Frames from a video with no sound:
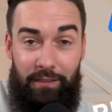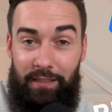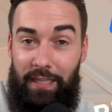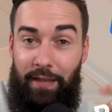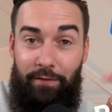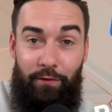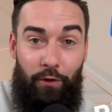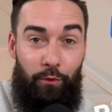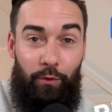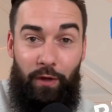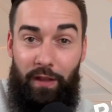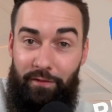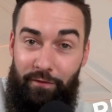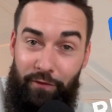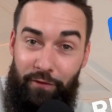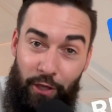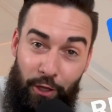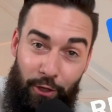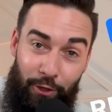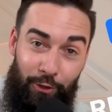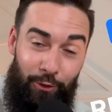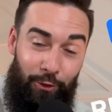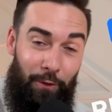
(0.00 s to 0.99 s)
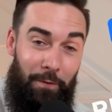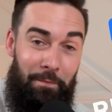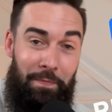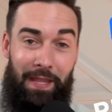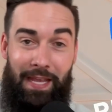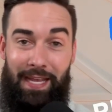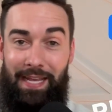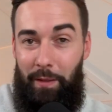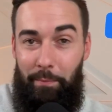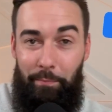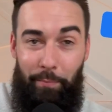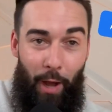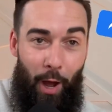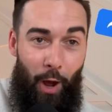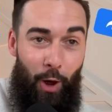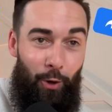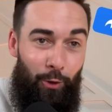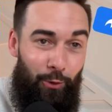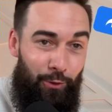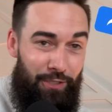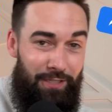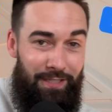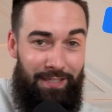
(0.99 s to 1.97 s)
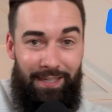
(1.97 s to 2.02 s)
leave a review,
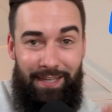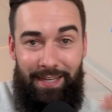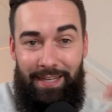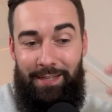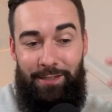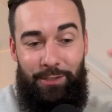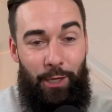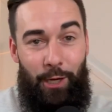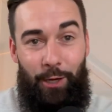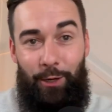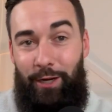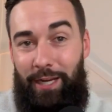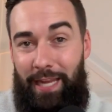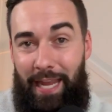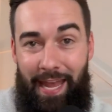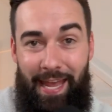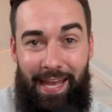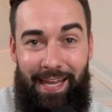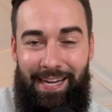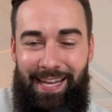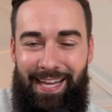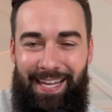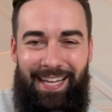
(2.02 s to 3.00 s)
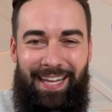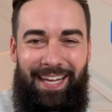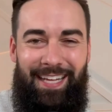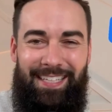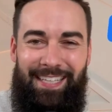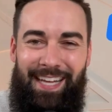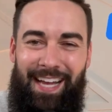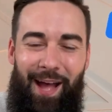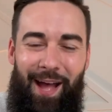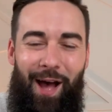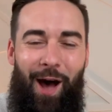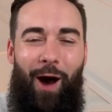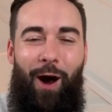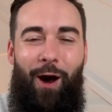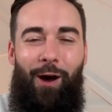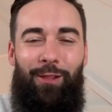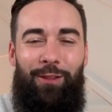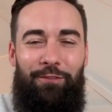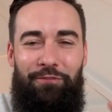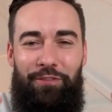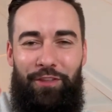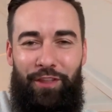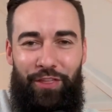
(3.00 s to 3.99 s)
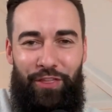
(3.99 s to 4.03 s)
post, share again, all
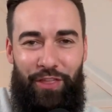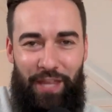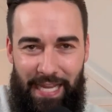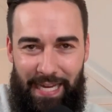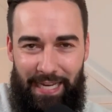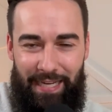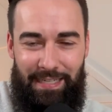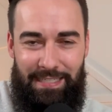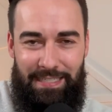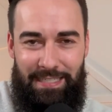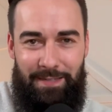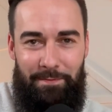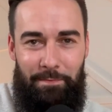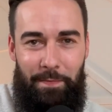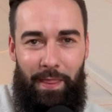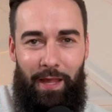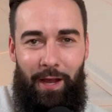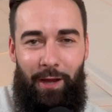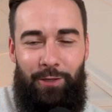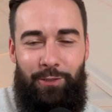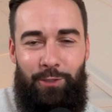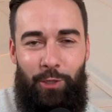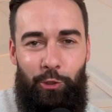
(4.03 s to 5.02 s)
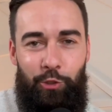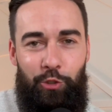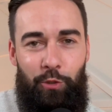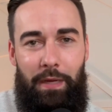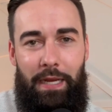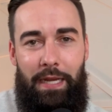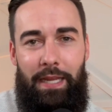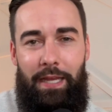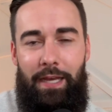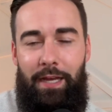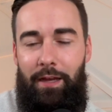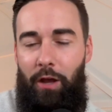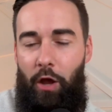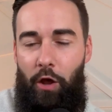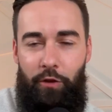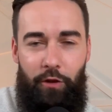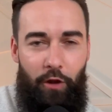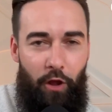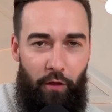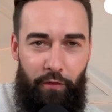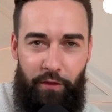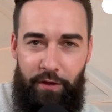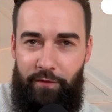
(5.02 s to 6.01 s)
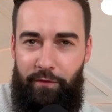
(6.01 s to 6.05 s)
of the things on social media, on
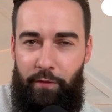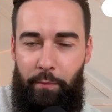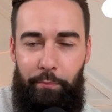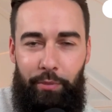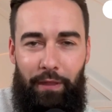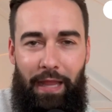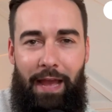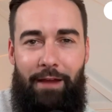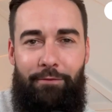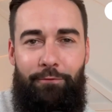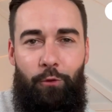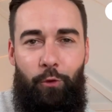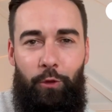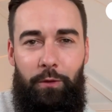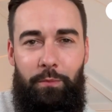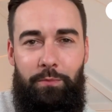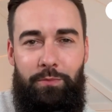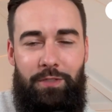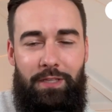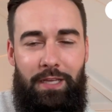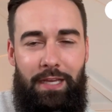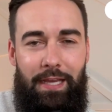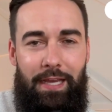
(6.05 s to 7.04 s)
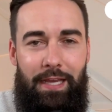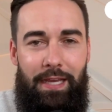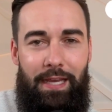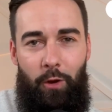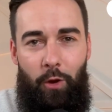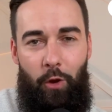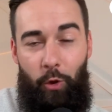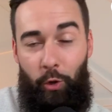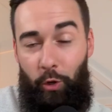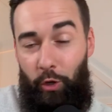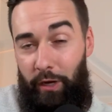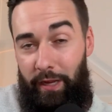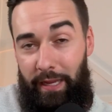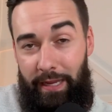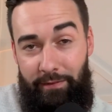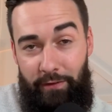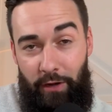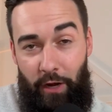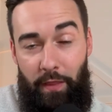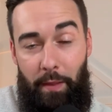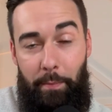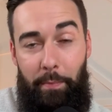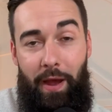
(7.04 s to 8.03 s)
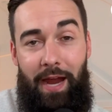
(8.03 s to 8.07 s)
all the different platforms, or even
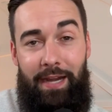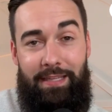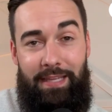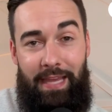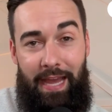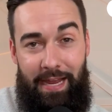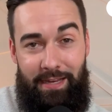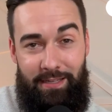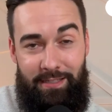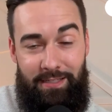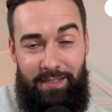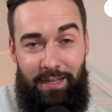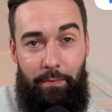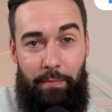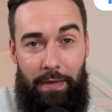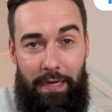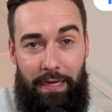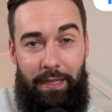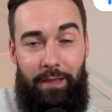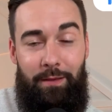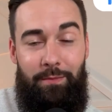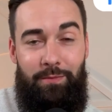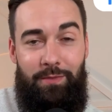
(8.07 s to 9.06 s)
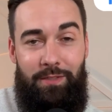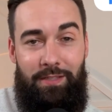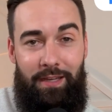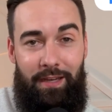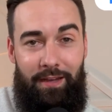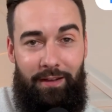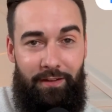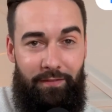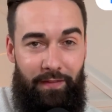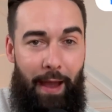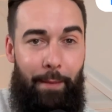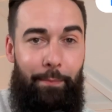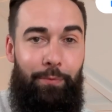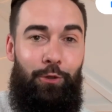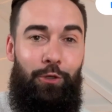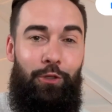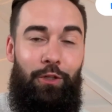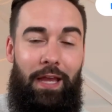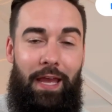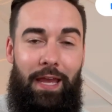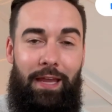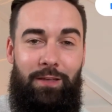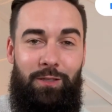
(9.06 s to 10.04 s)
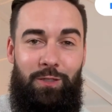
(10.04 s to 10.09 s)
on the podcast mediums of Apple
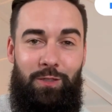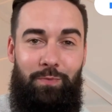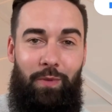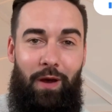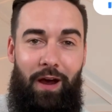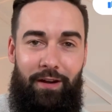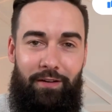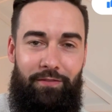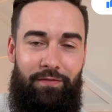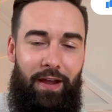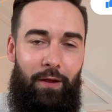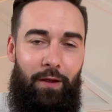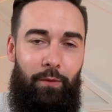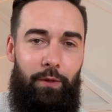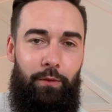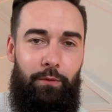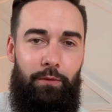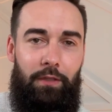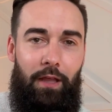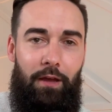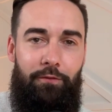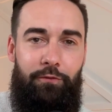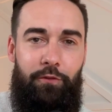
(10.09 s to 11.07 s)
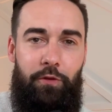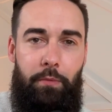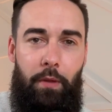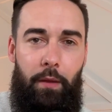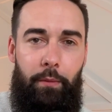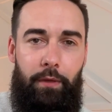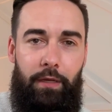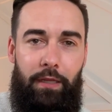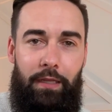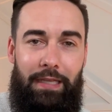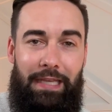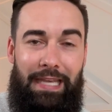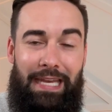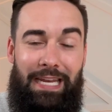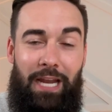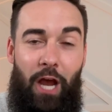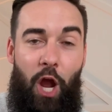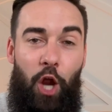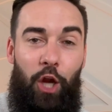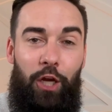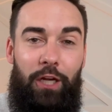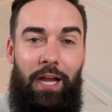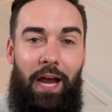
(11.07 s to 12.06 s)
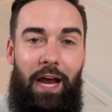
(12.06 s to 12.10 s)
and Spotify. We would love to be able to get
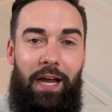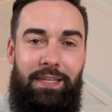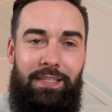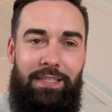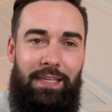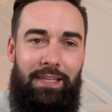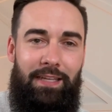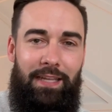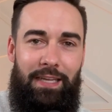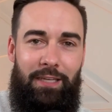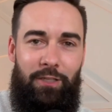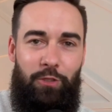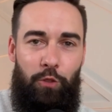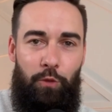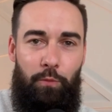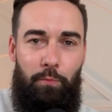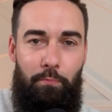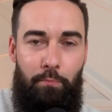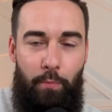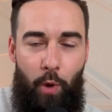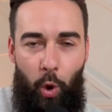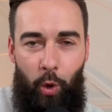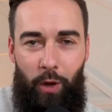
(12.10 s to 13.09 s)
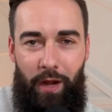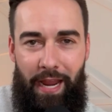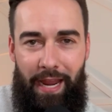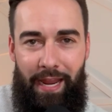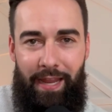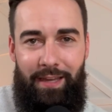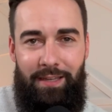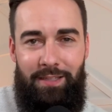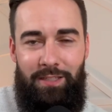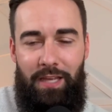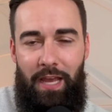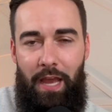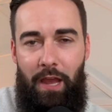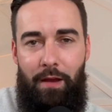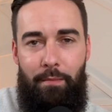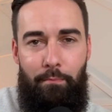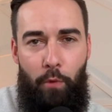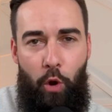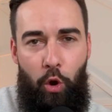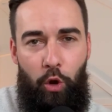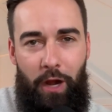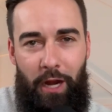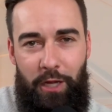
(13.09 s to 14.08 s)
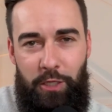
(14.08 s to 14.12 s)
our content into more hands,
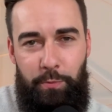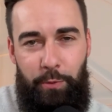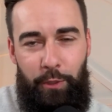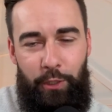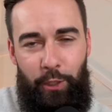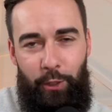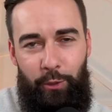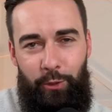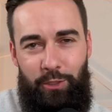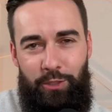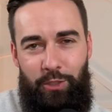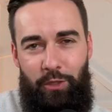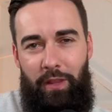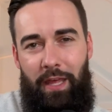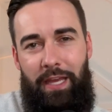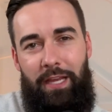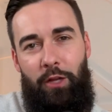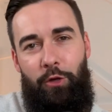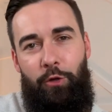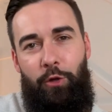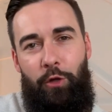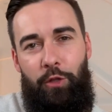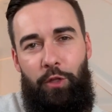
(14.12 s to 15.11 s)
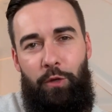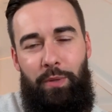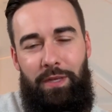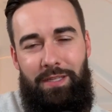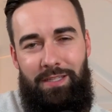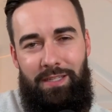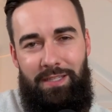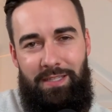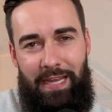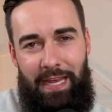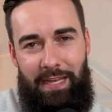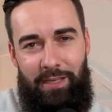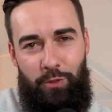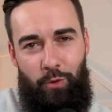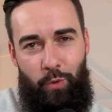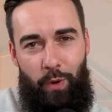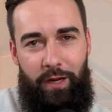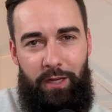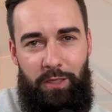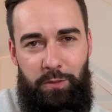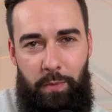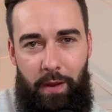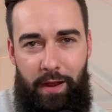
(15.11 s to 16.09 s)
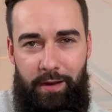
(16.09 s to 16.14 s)
more entrepreneurs, so they can grow their business as quick
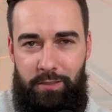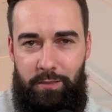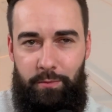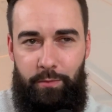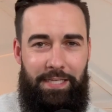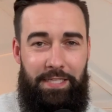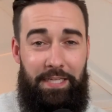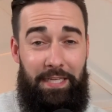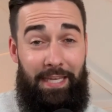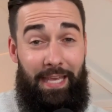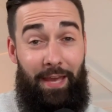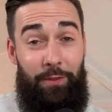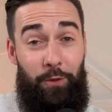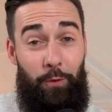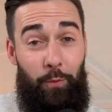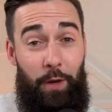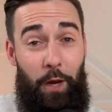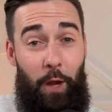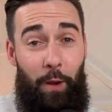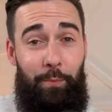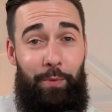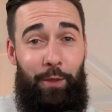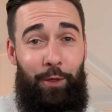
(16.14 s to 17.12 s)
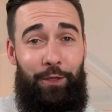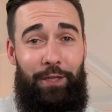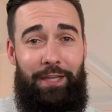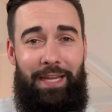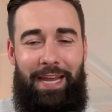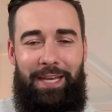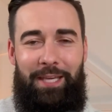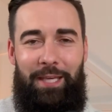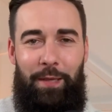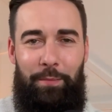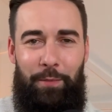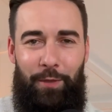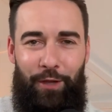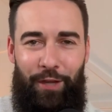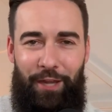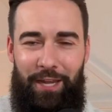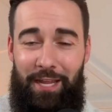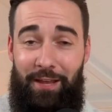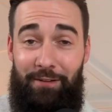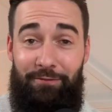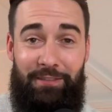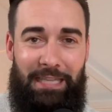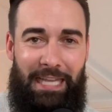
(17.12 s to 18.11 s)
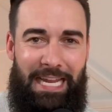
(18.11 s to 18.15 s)
as possible. Together, we are building a community
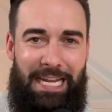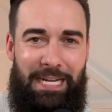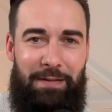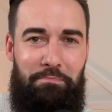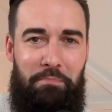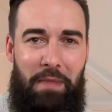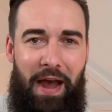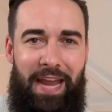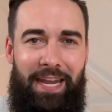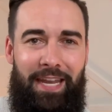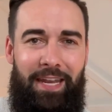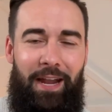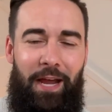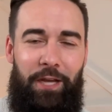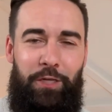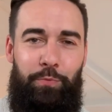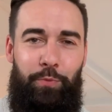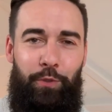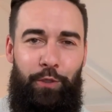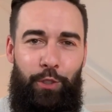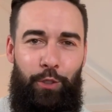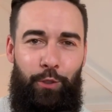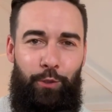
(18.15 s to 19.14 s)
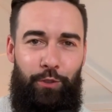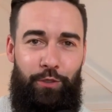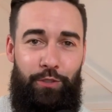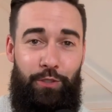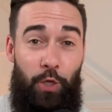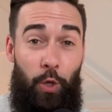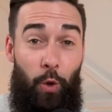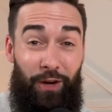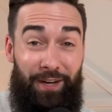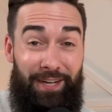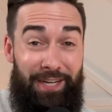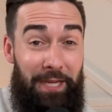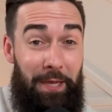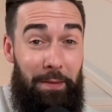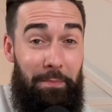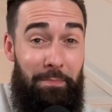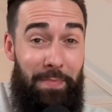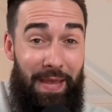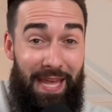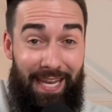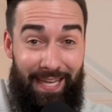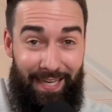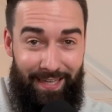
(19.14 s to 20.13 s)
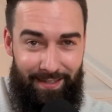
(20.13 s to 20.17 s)
of like-minded entrepreneurs who are
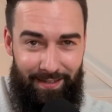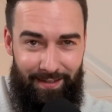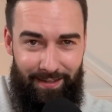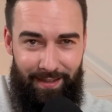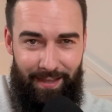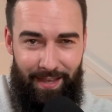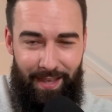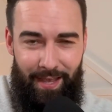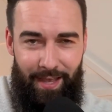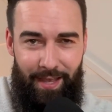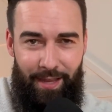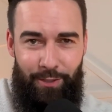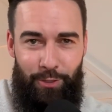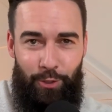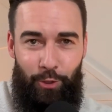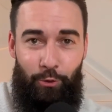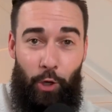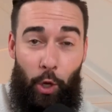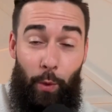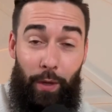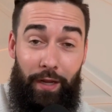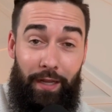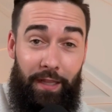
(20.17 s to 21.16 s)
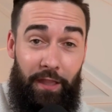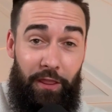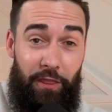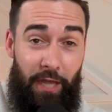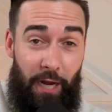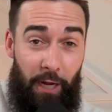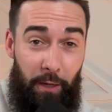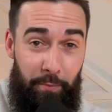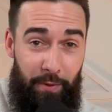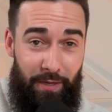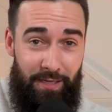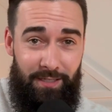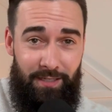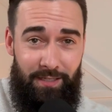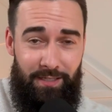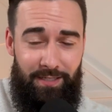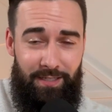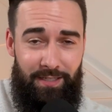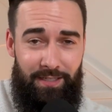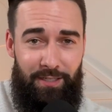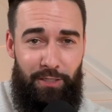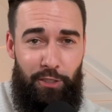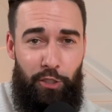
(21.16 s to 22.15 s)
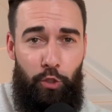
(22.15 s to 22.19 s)
committed to growing their
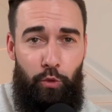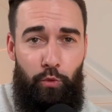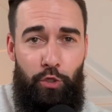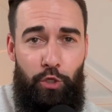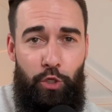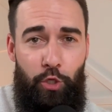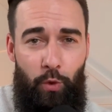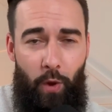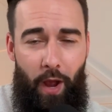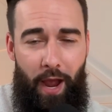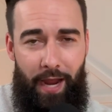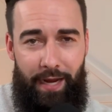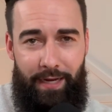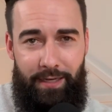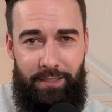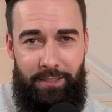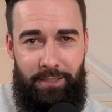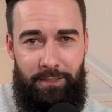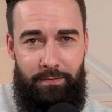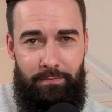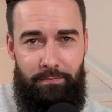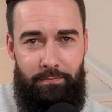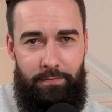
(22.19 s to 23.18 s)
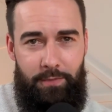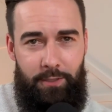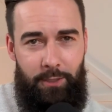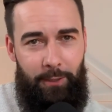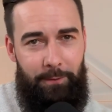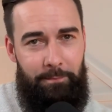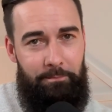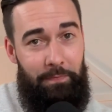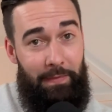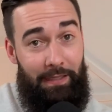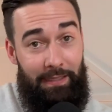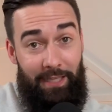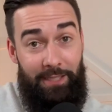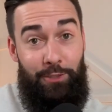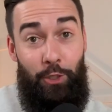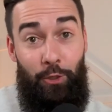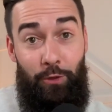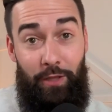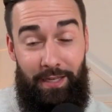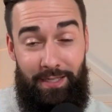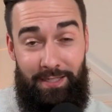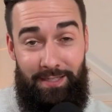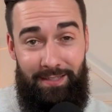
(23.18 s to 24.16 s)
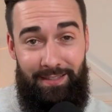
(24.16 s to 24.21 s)
businesses to new heights. So let's do
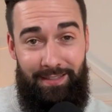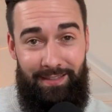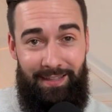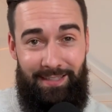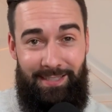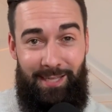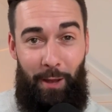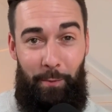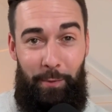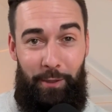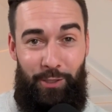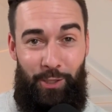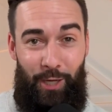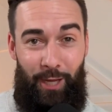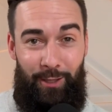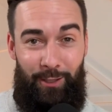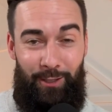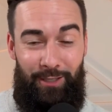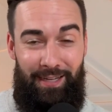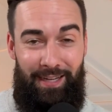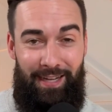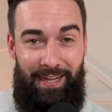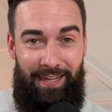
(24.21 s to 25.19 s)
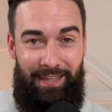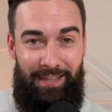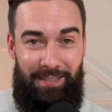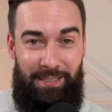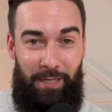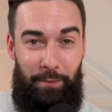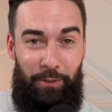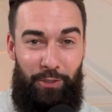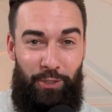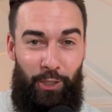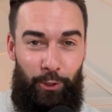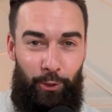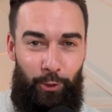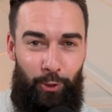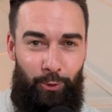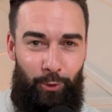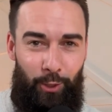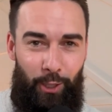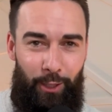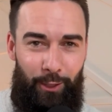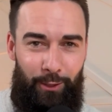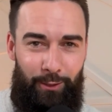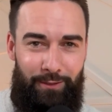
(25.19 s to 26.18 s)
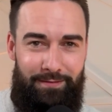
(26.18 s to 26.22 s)
this. Let's help each other. Let's help each other
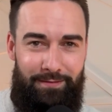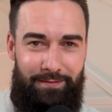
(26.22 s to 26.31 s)
grow.